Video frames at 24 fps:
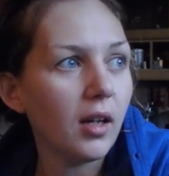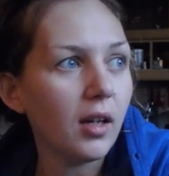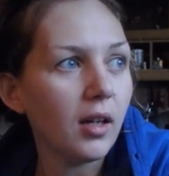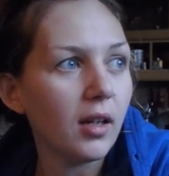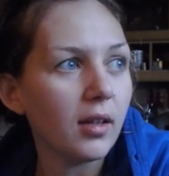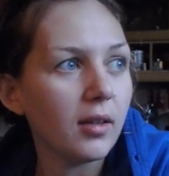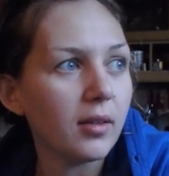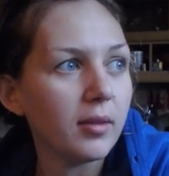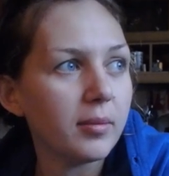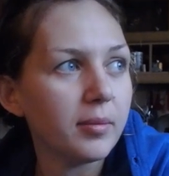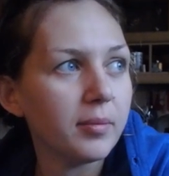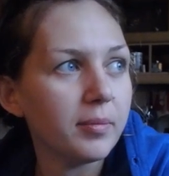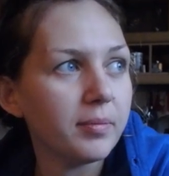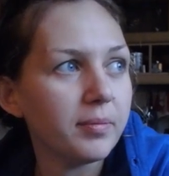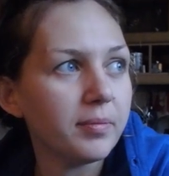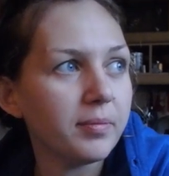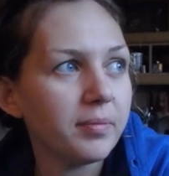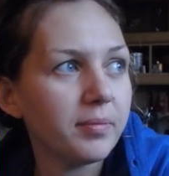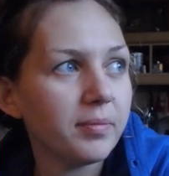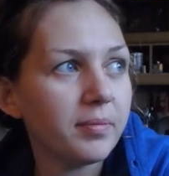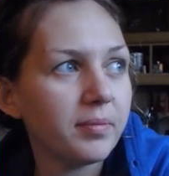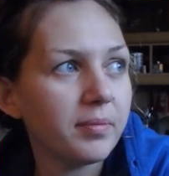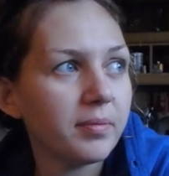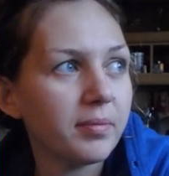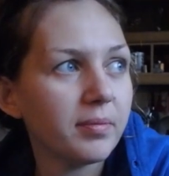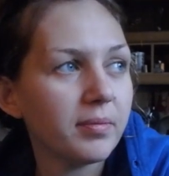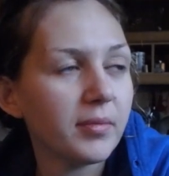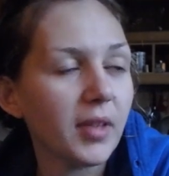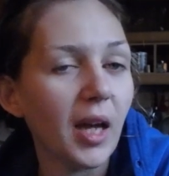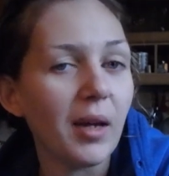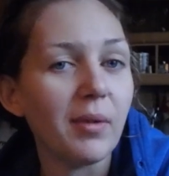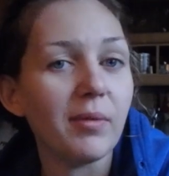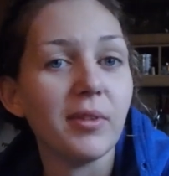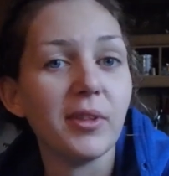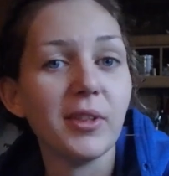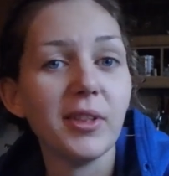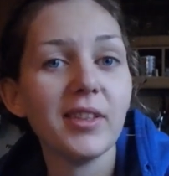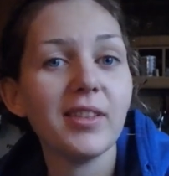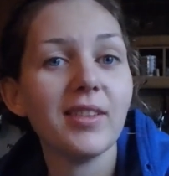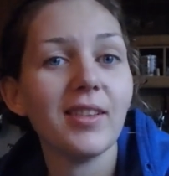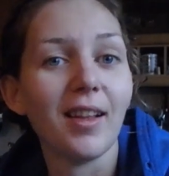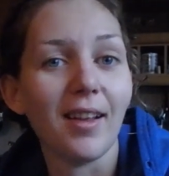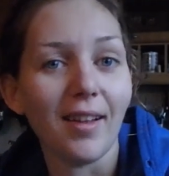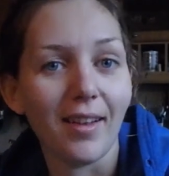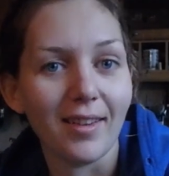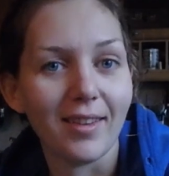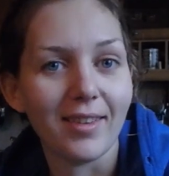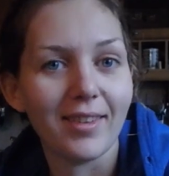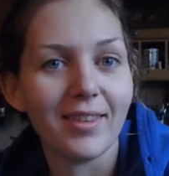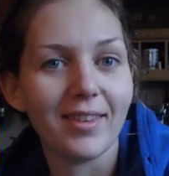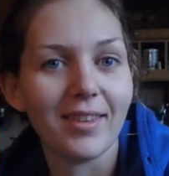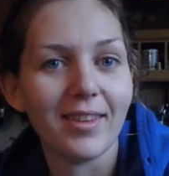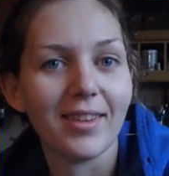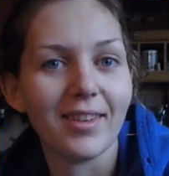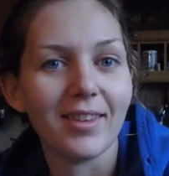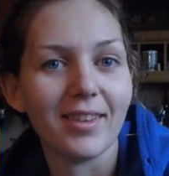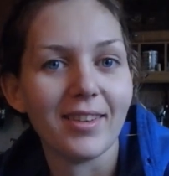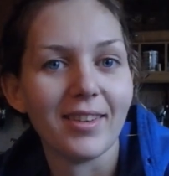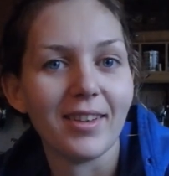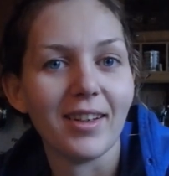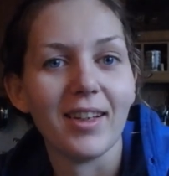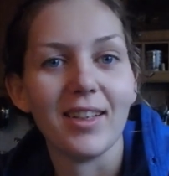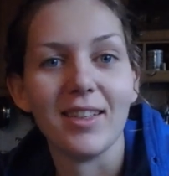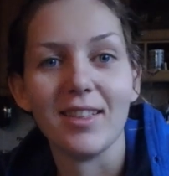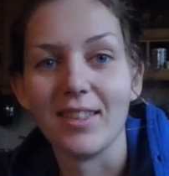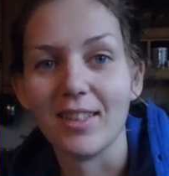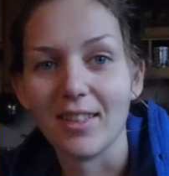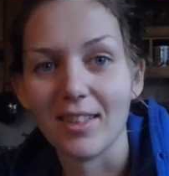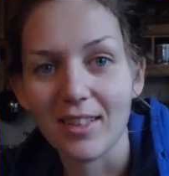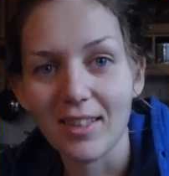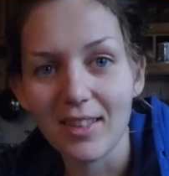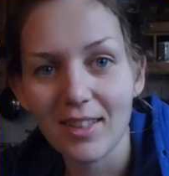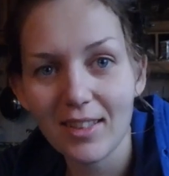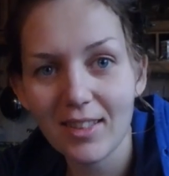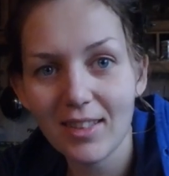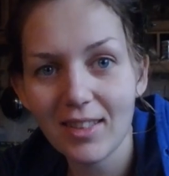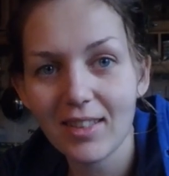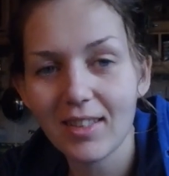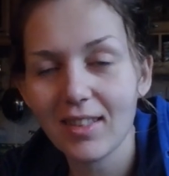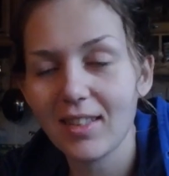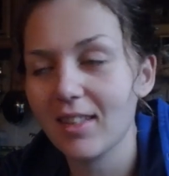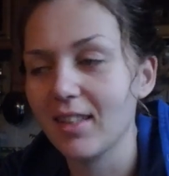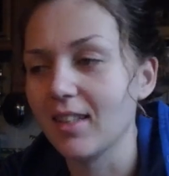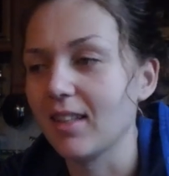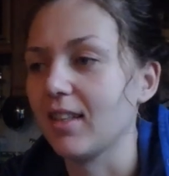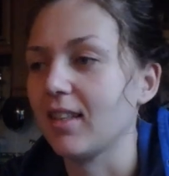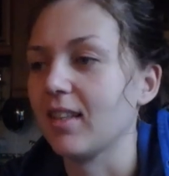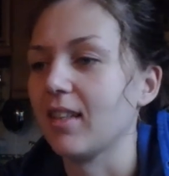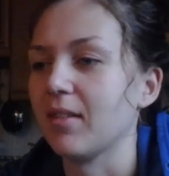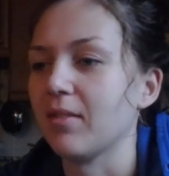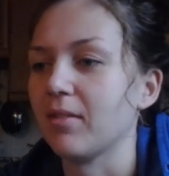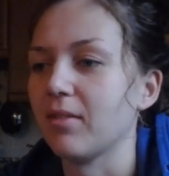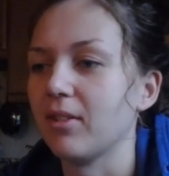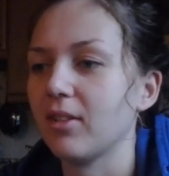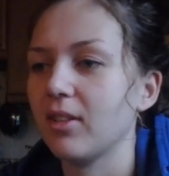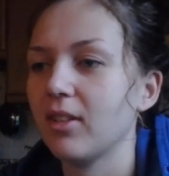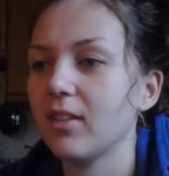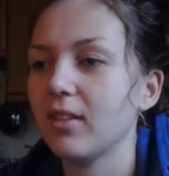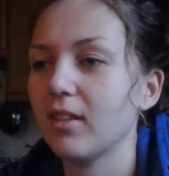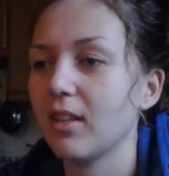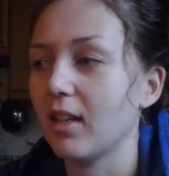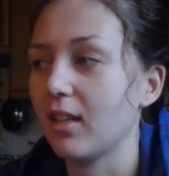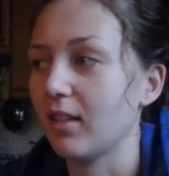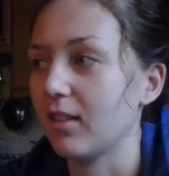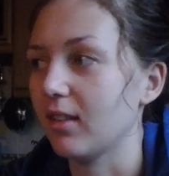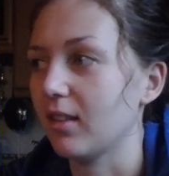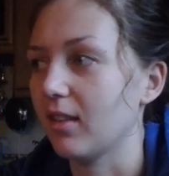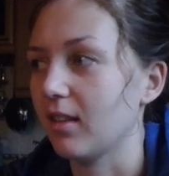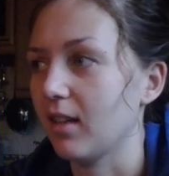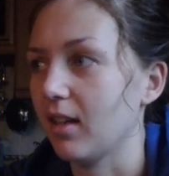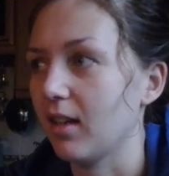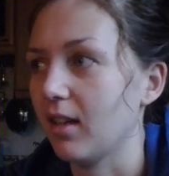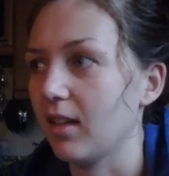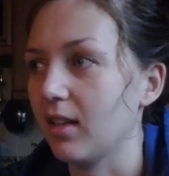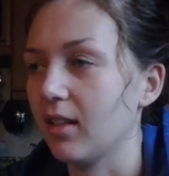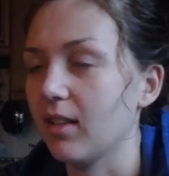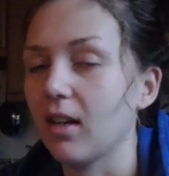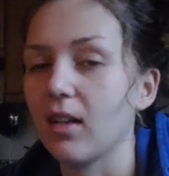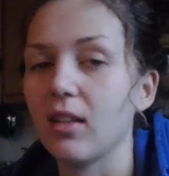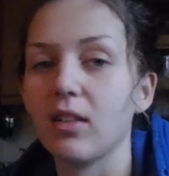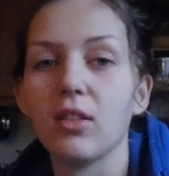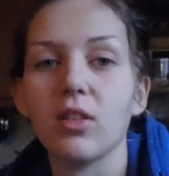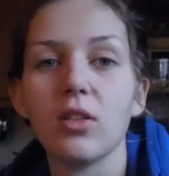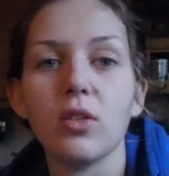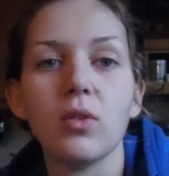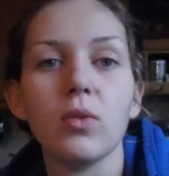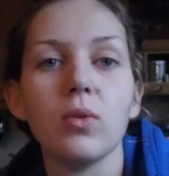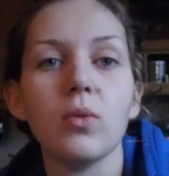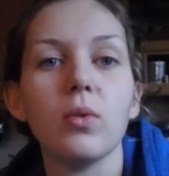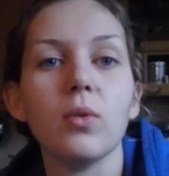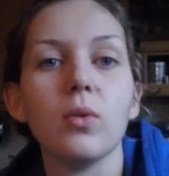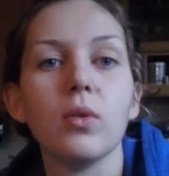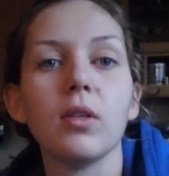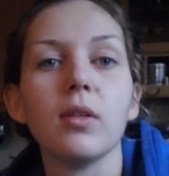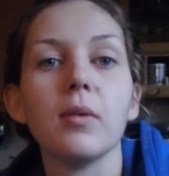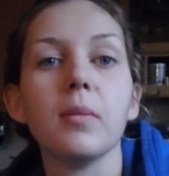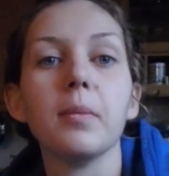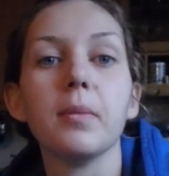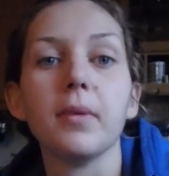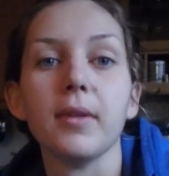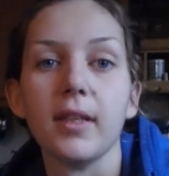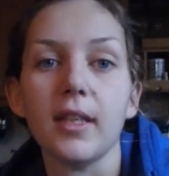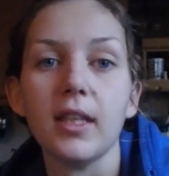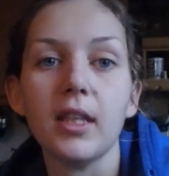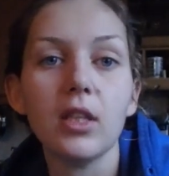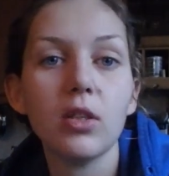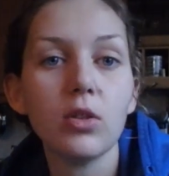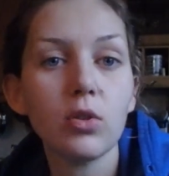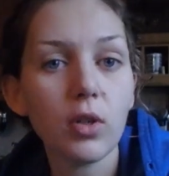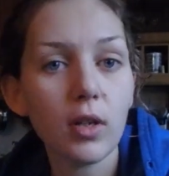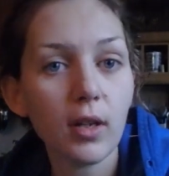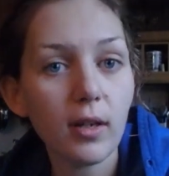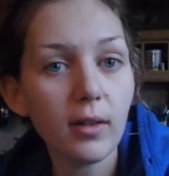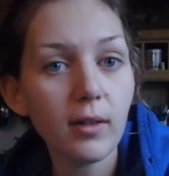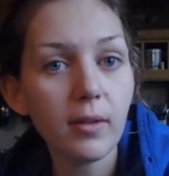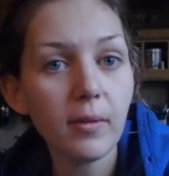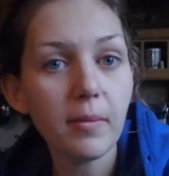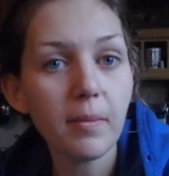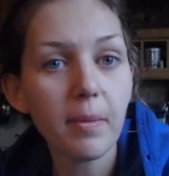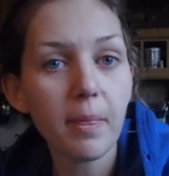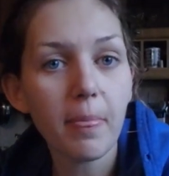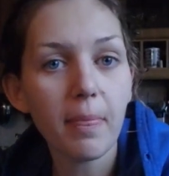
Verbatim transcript: Um, I'm very glad that I did it and I'm very glad that I got to complete the trail.